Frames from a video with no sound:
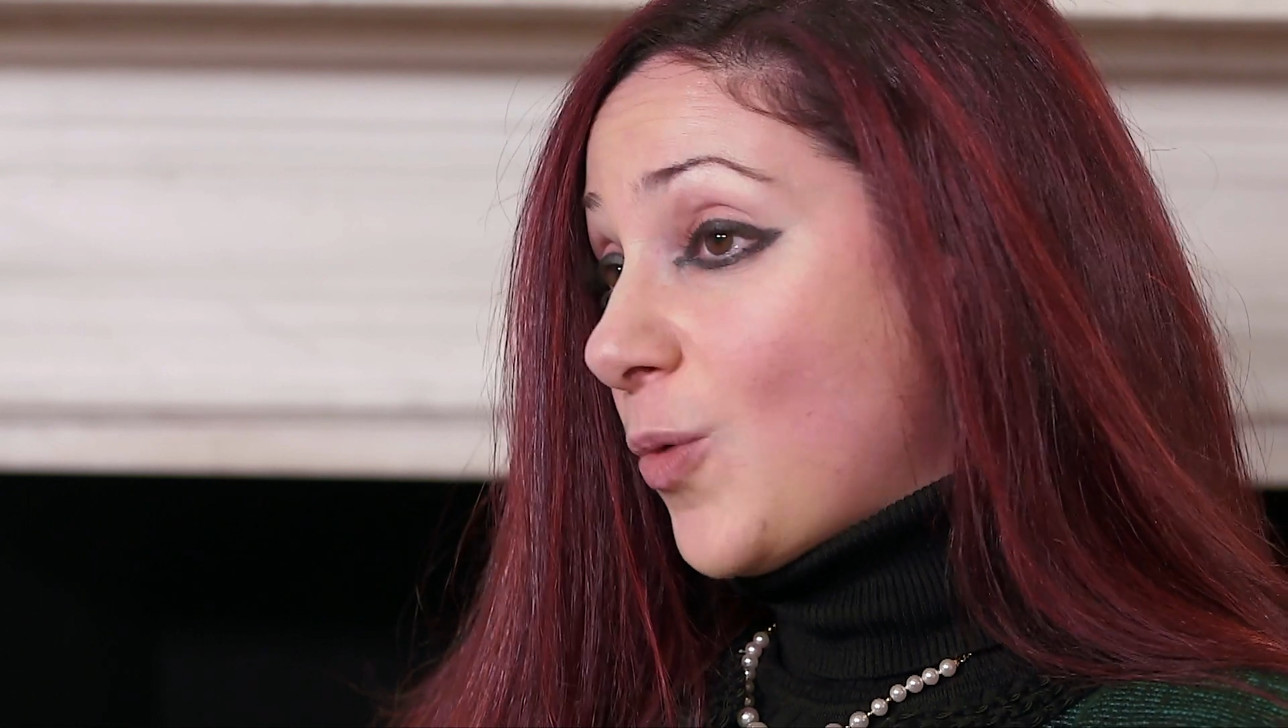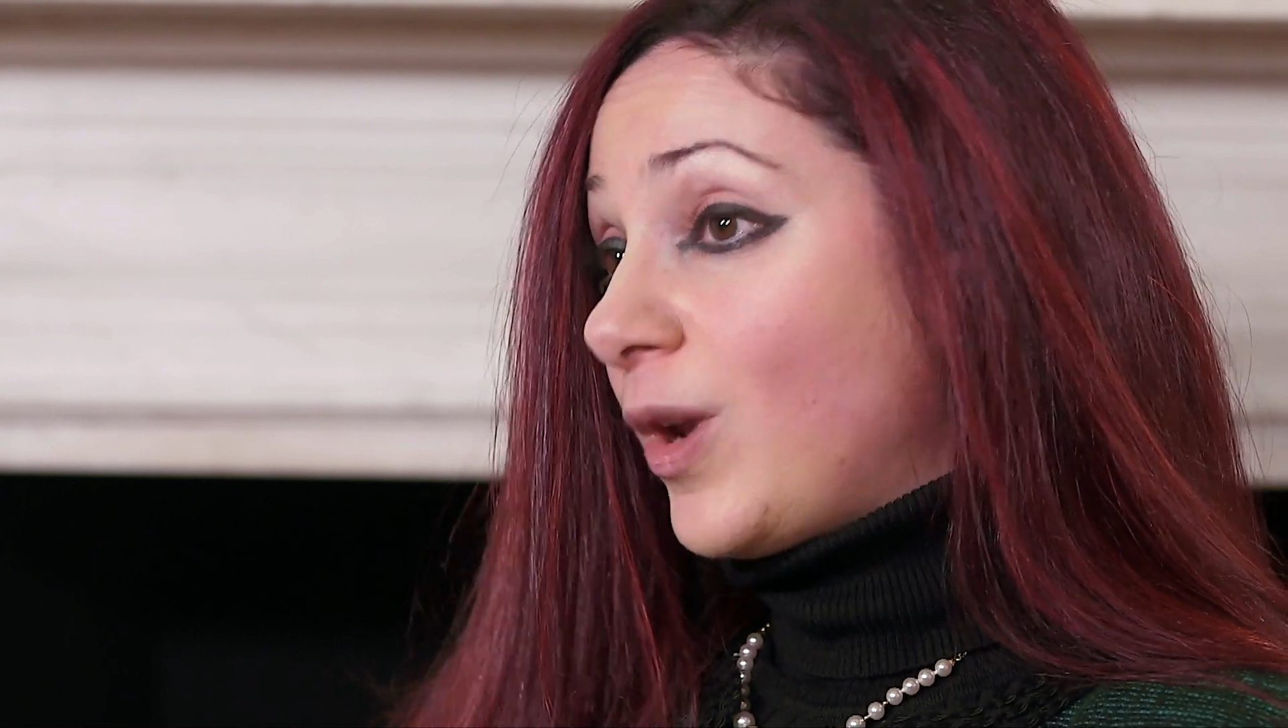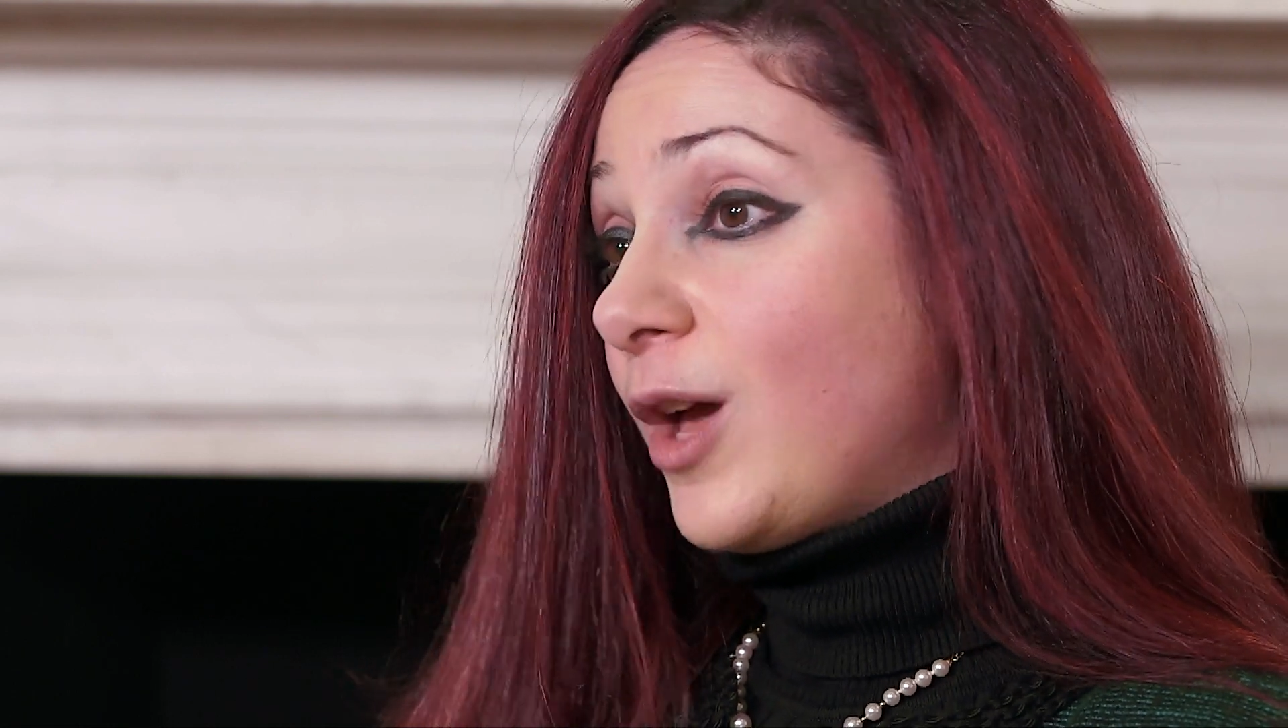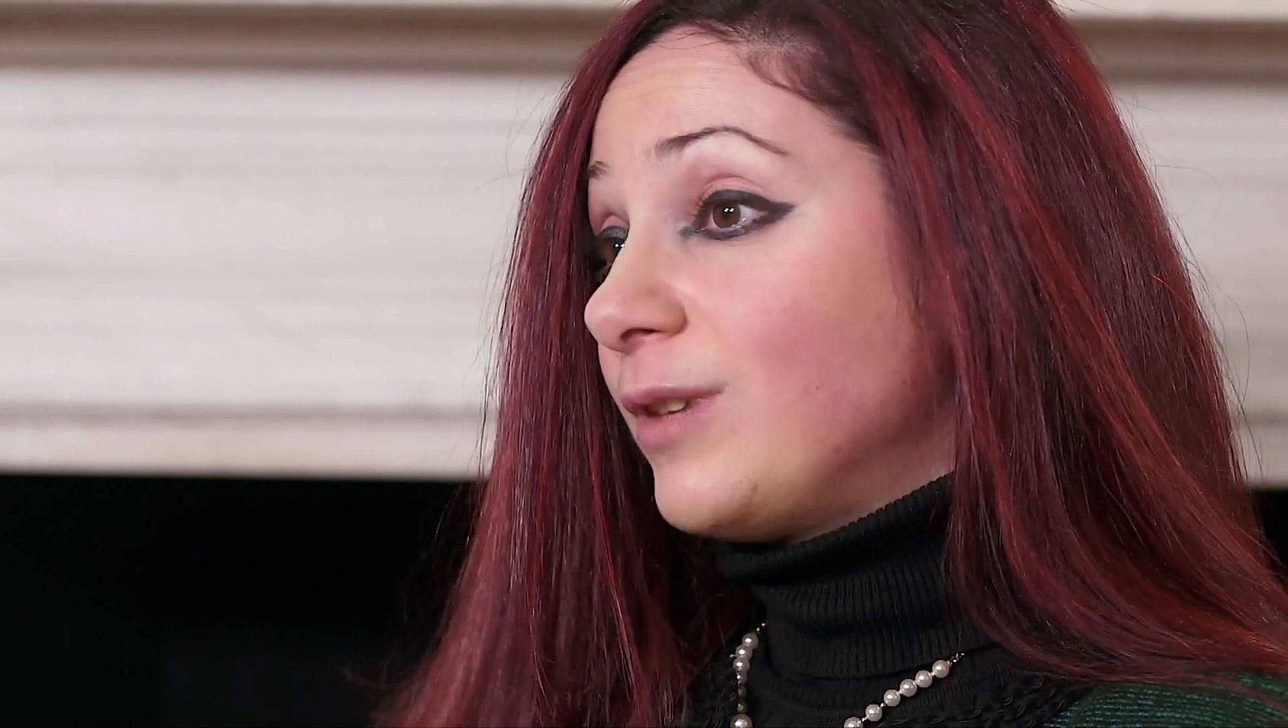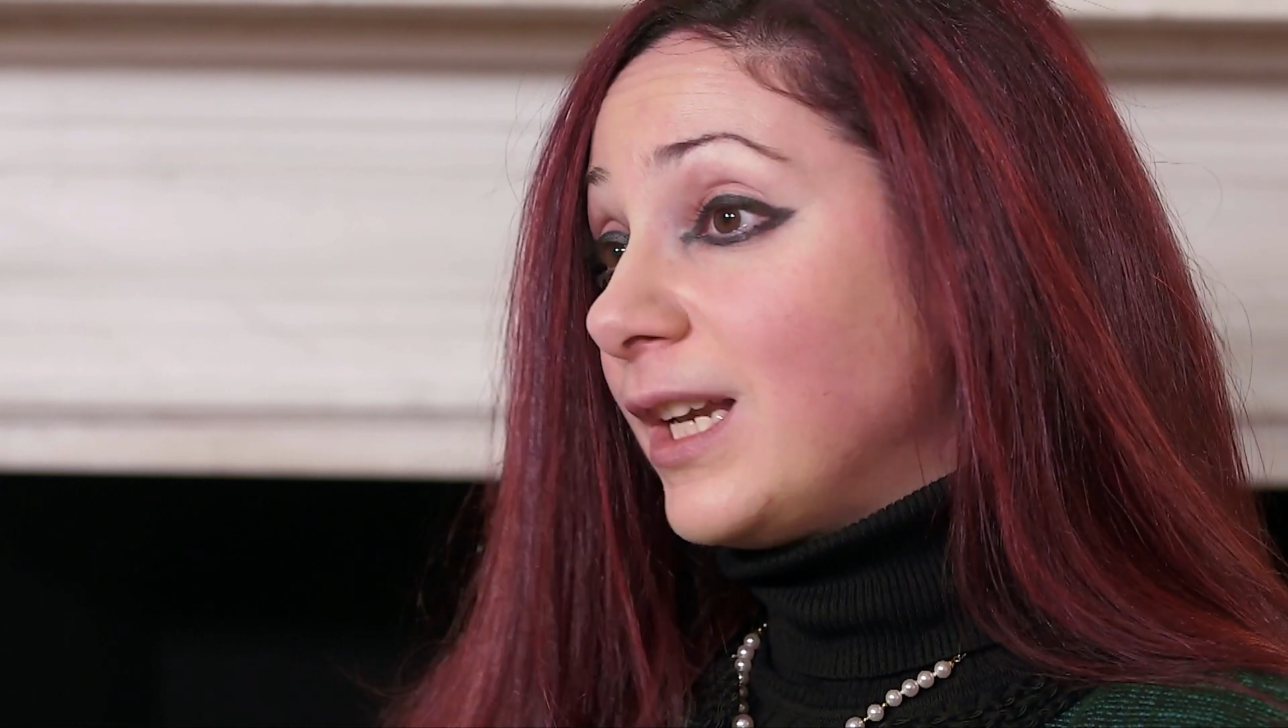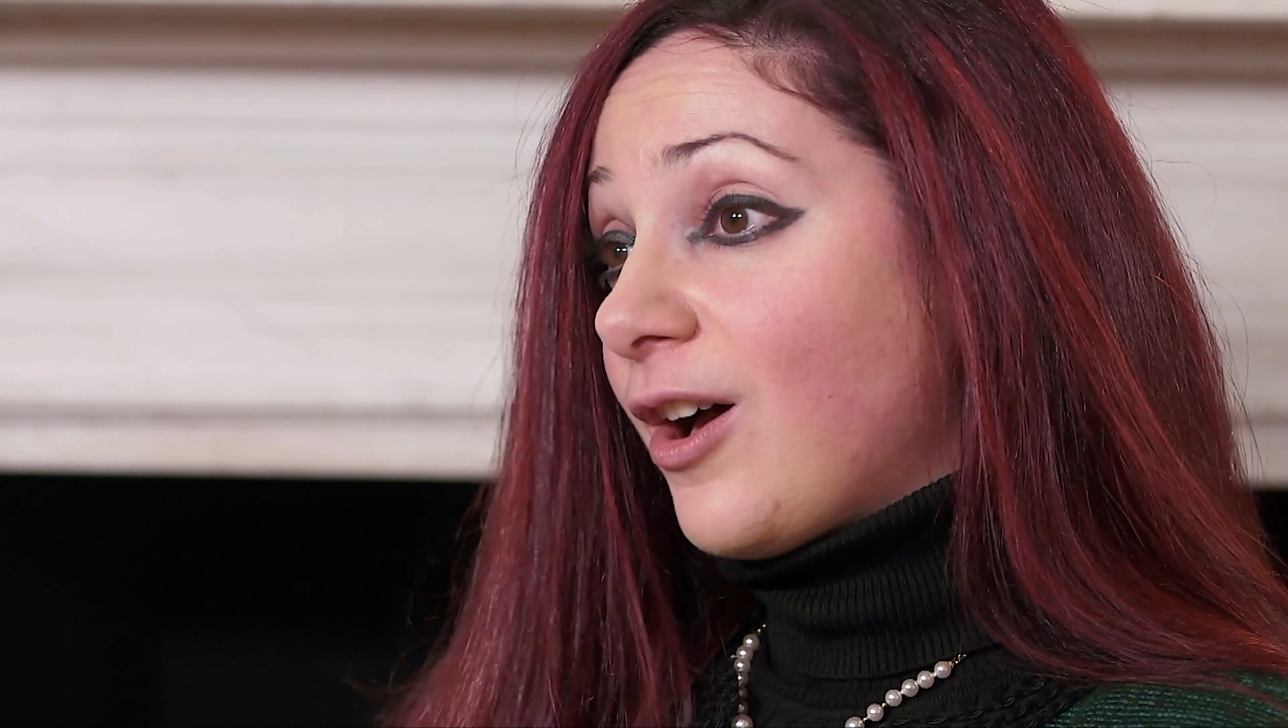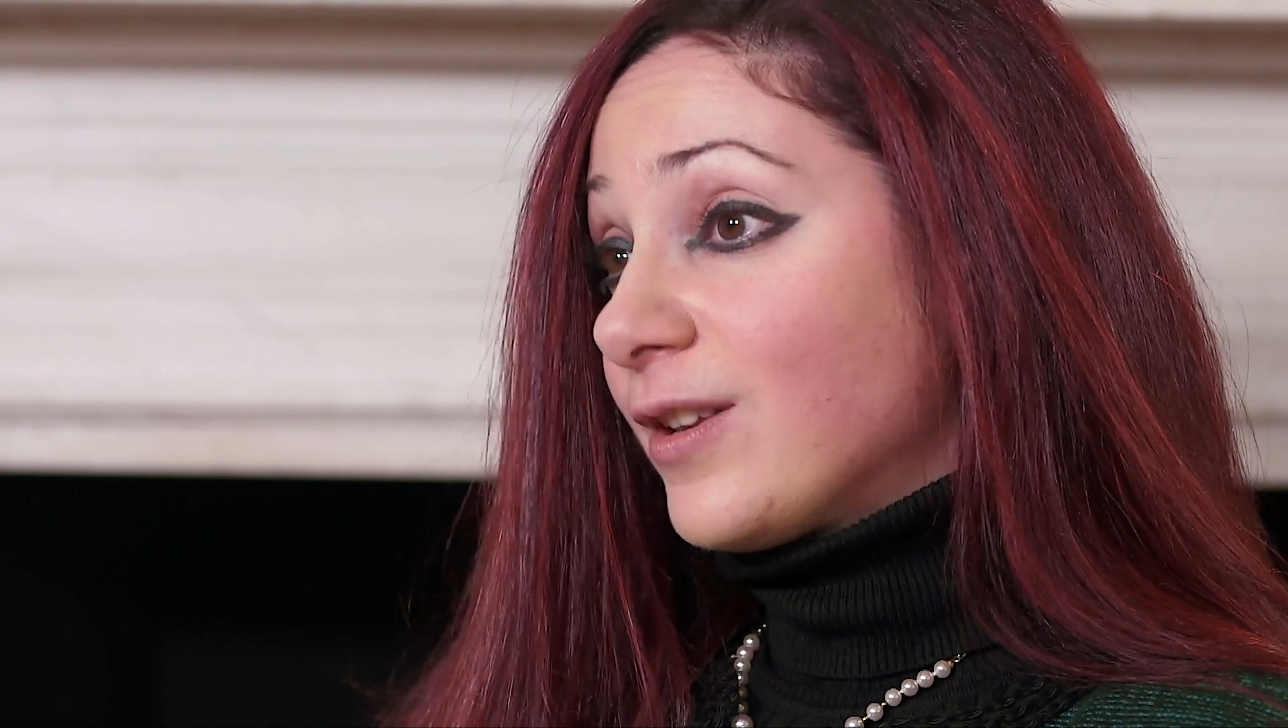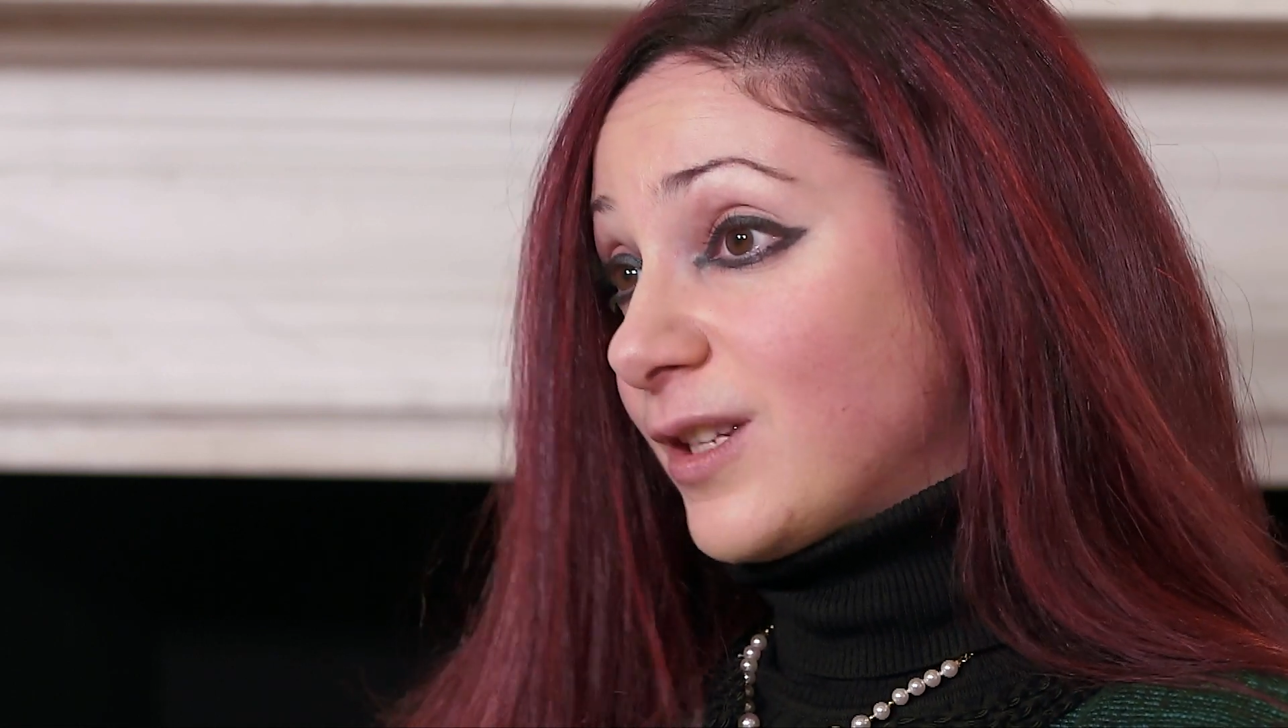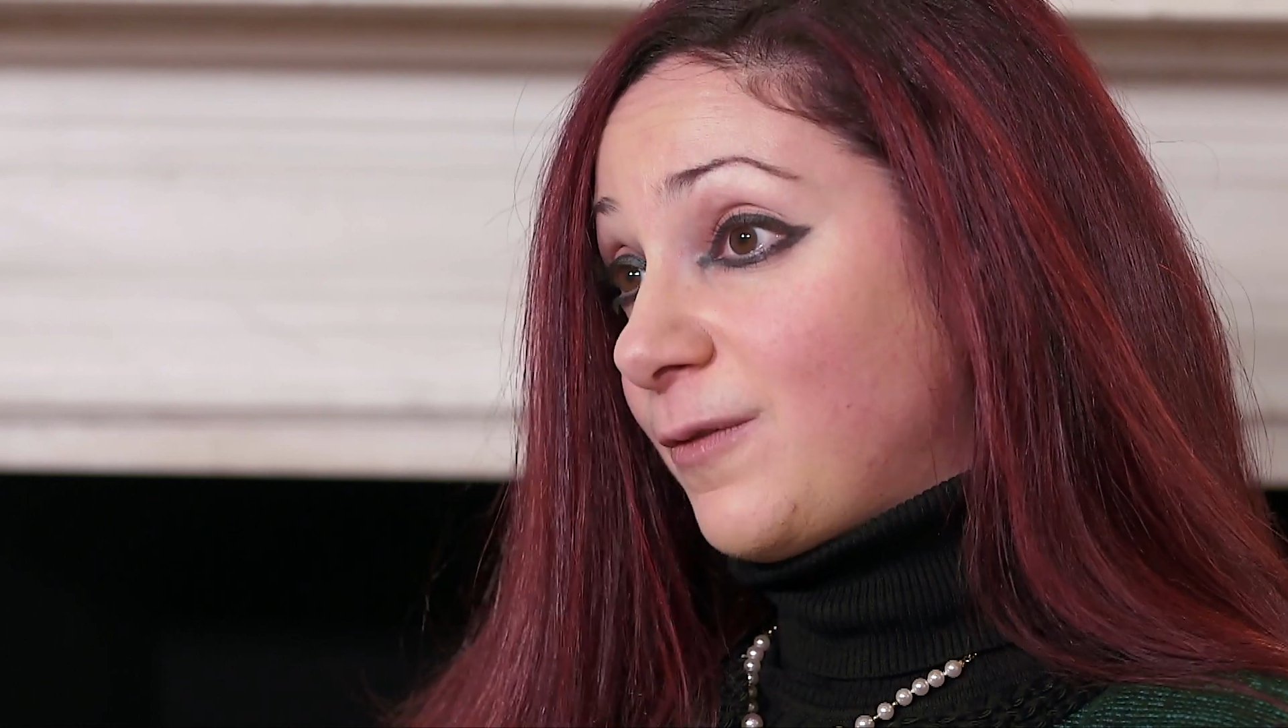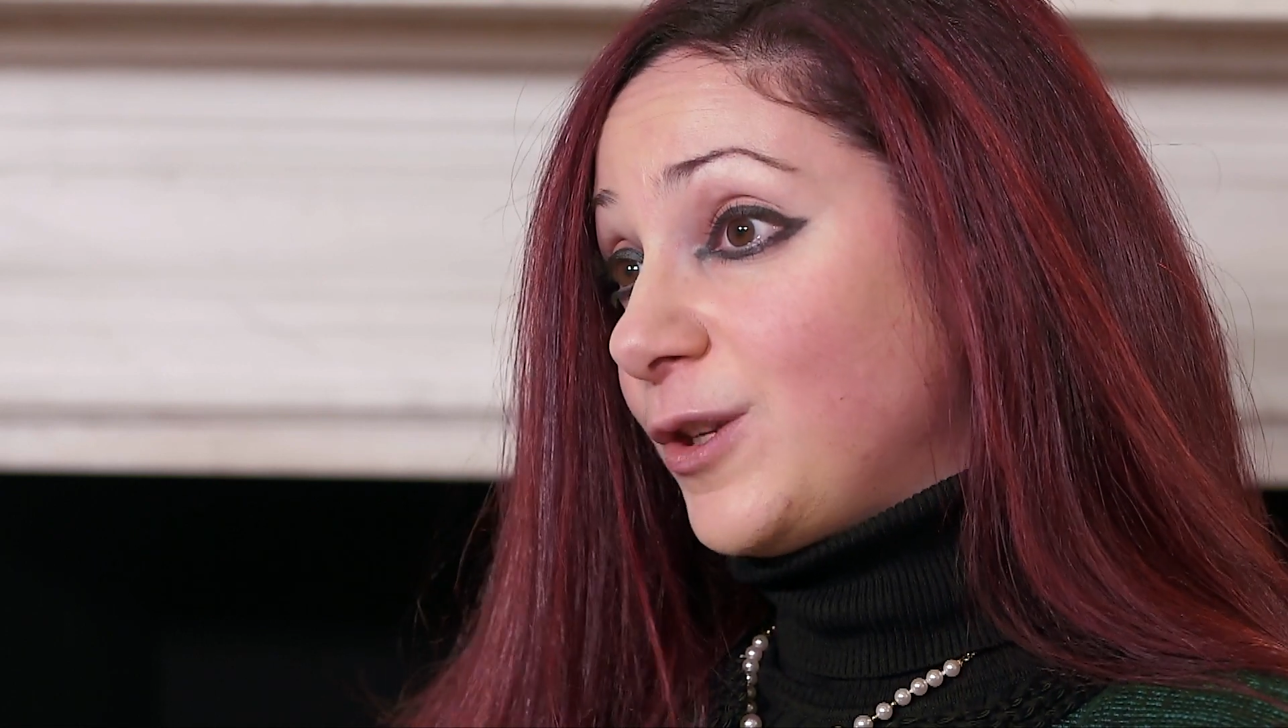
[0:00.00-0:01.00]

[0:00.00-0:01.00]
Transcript: will only last a